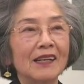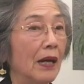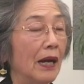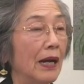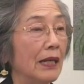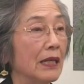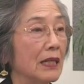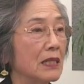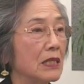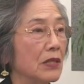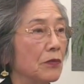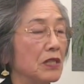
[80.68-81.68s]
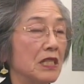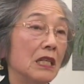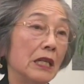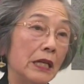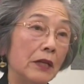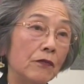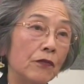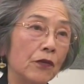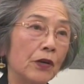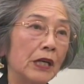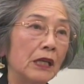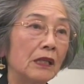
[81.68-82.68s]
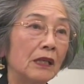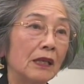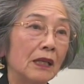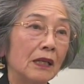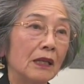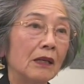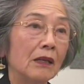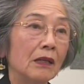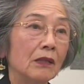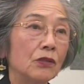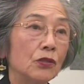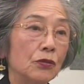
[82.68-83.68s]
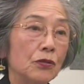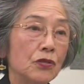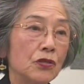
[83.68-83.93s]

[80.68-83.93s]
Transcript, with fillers: Uh, I guess there was a need for it mm-hmm.